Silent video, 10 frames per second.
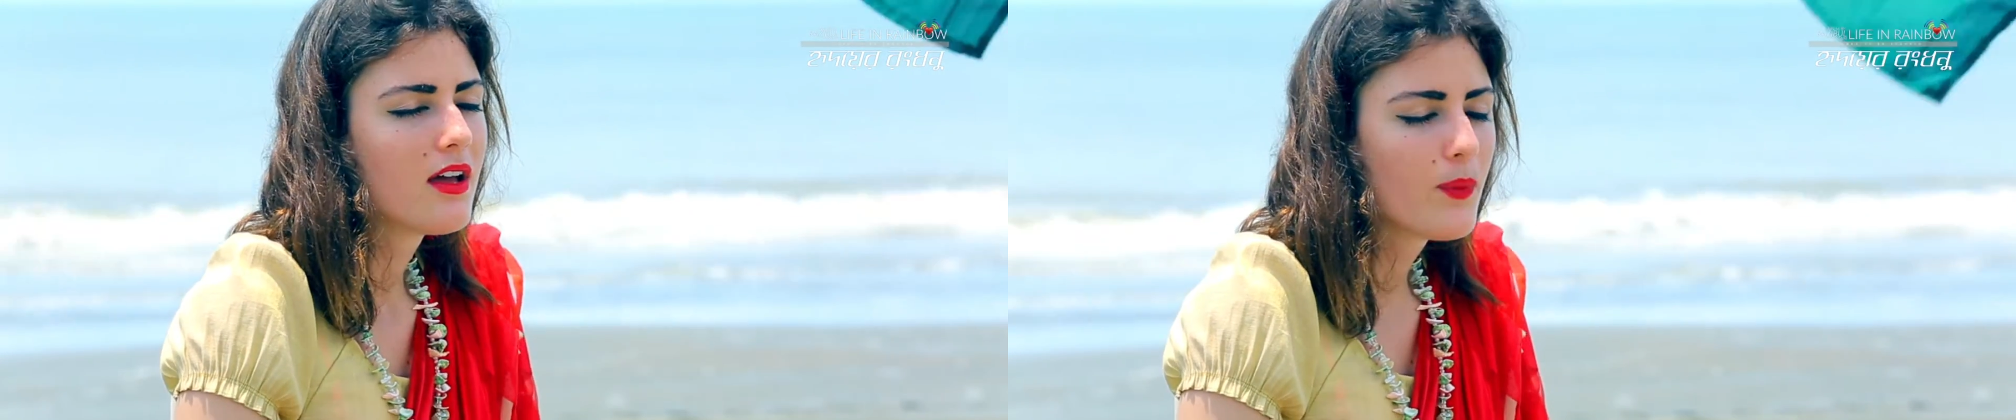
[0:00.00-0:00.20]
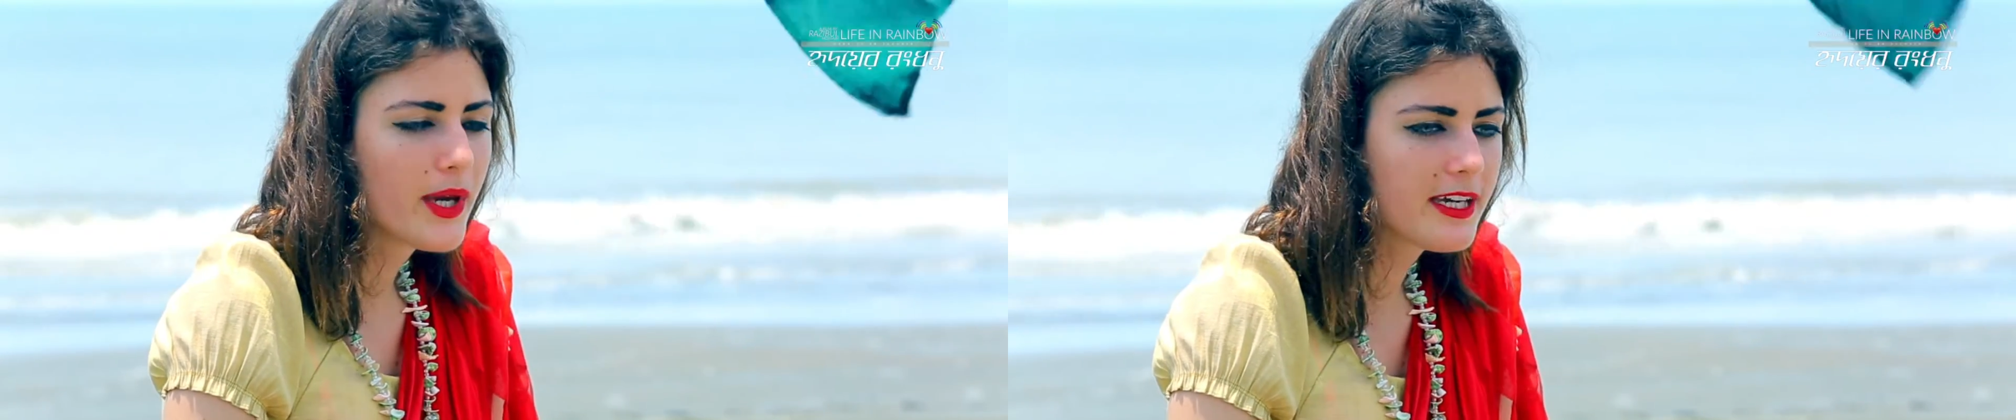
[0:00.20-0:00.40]

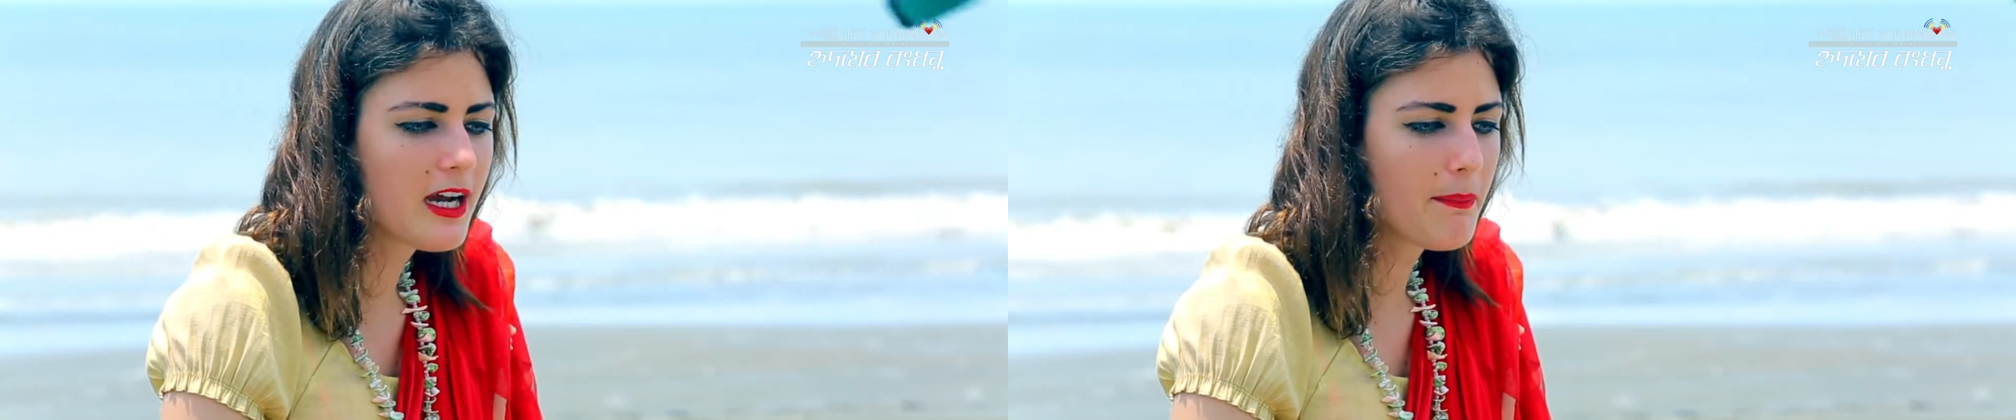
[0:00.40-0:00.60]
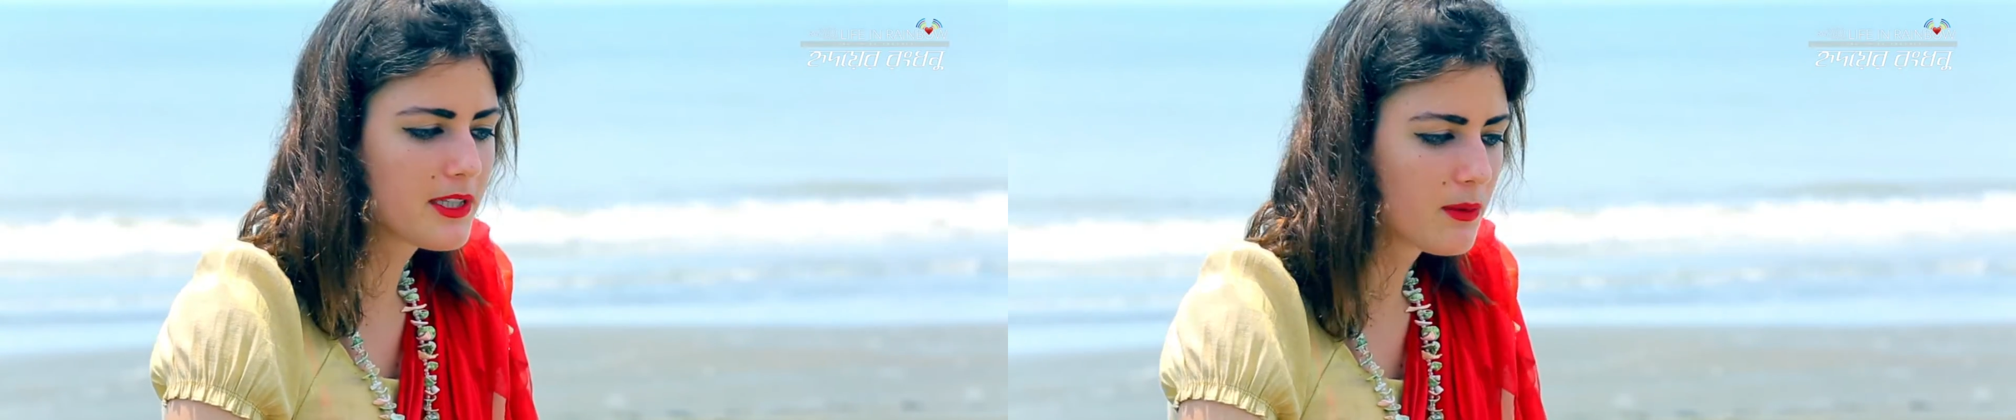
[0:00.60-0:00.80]
Waking
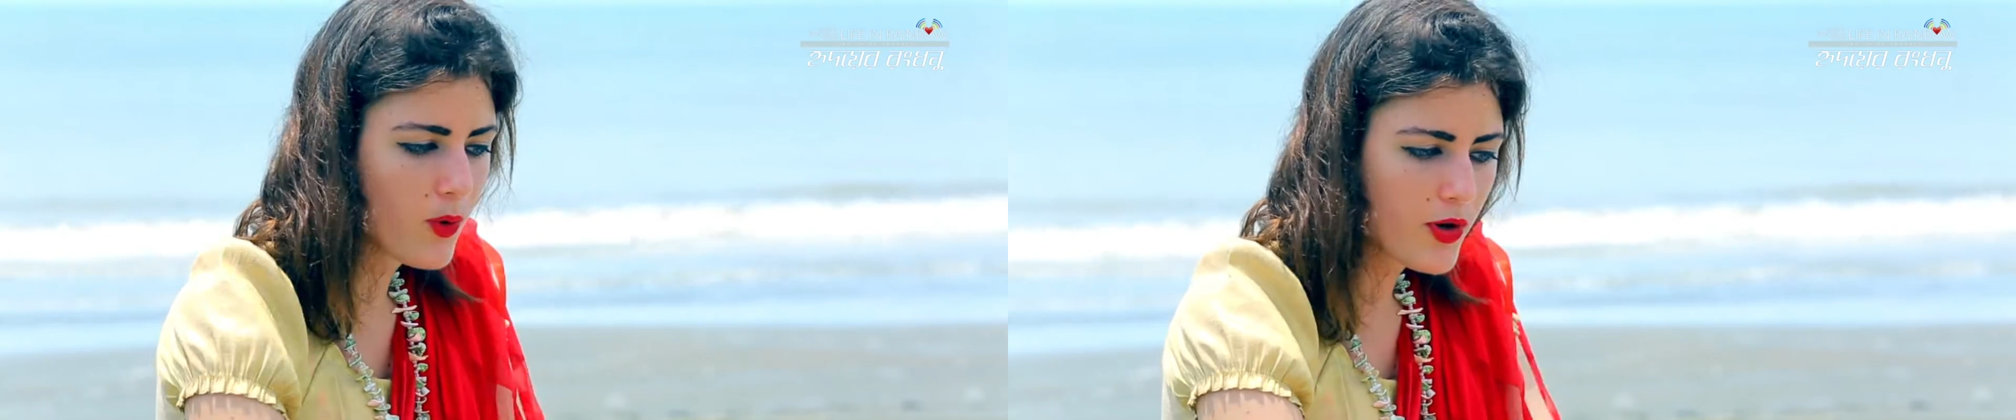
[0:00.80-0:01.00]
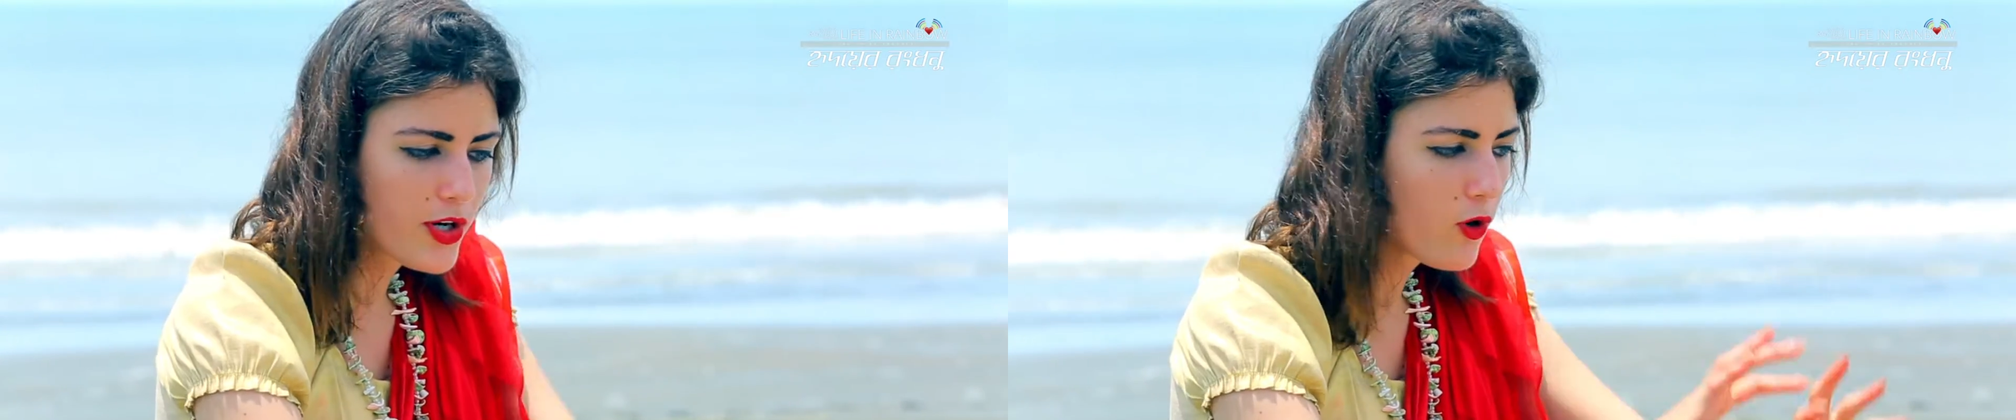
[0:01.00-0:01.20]
up in the
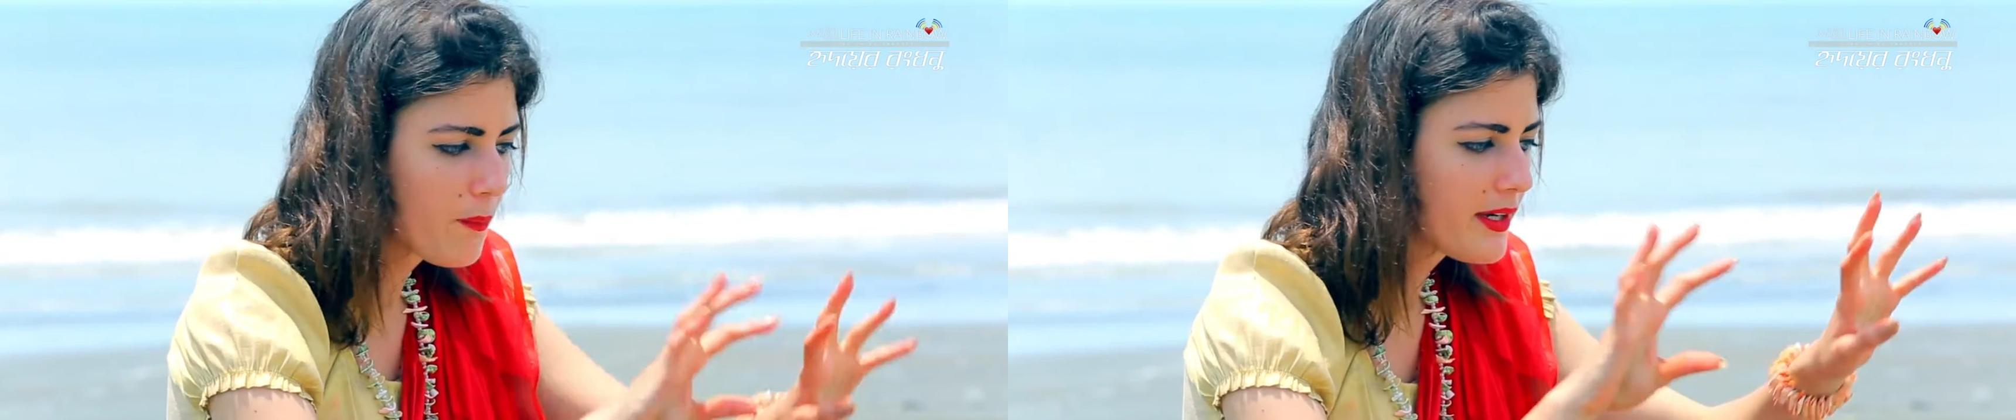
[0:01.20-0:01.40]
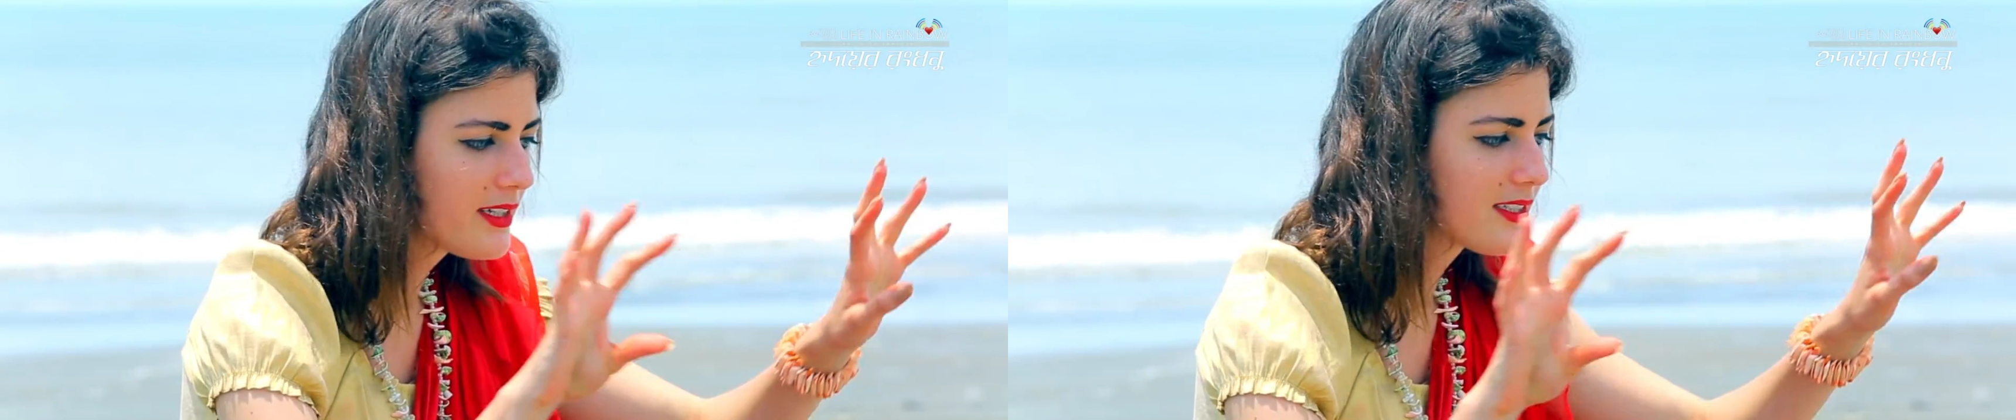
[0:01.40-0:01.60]
morning,
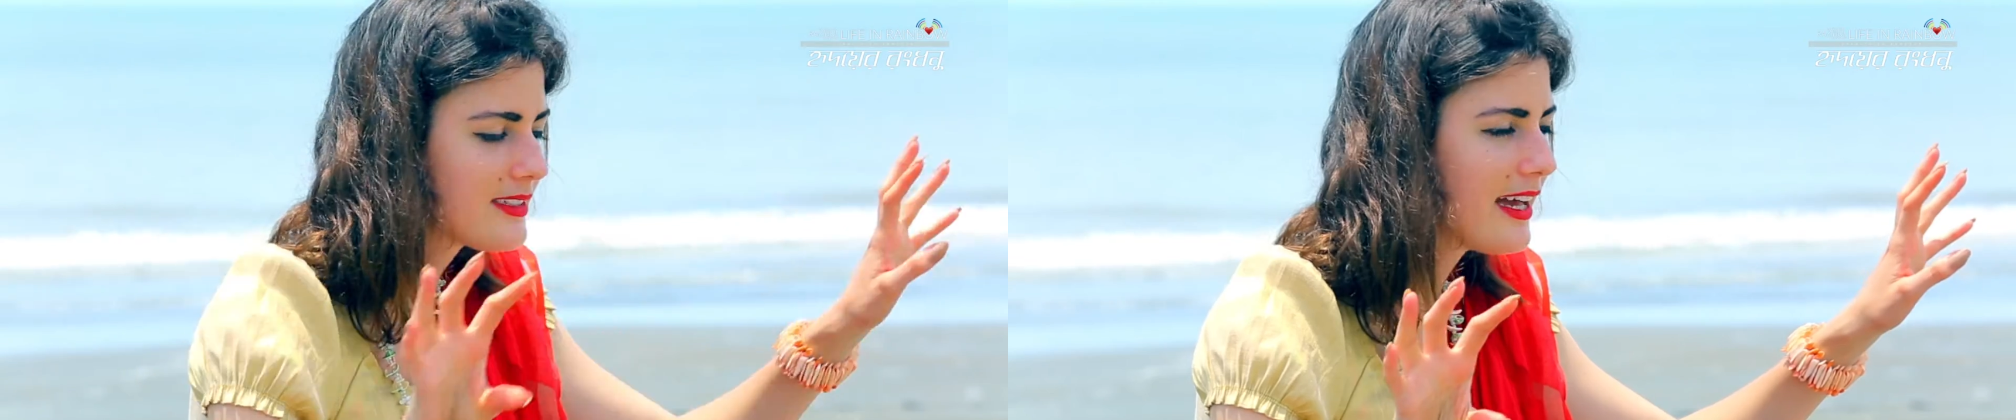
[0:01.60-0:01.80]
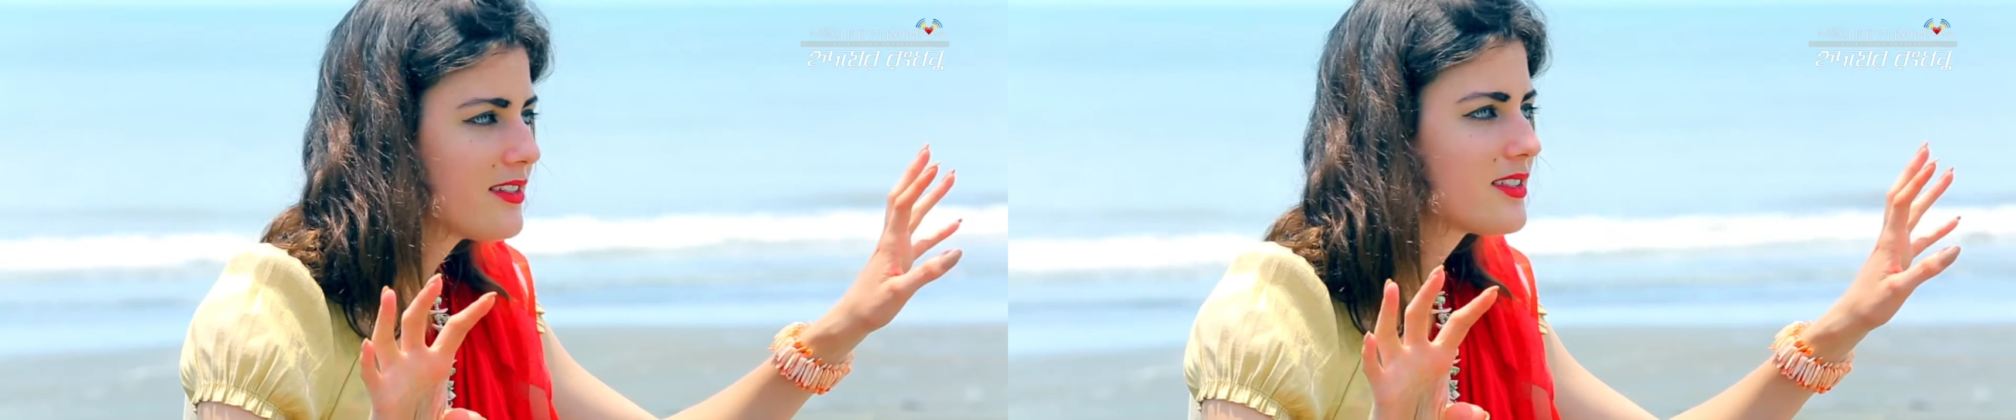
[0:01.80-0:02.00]
opening the
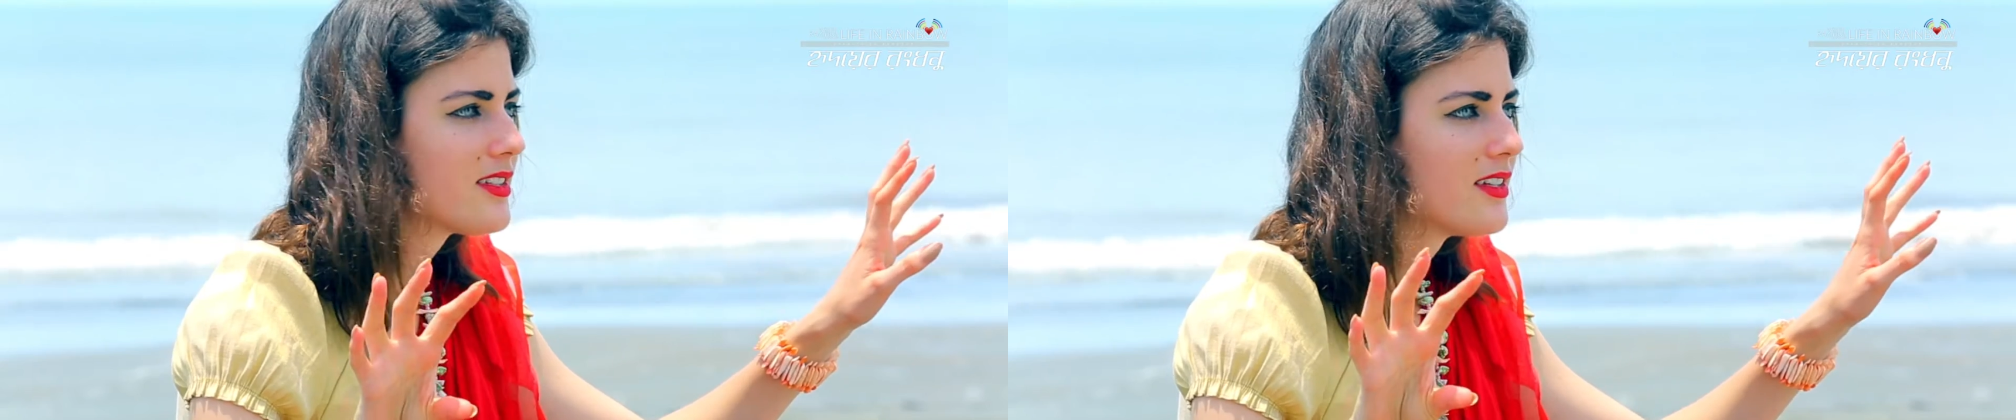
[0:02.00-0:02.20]
tent.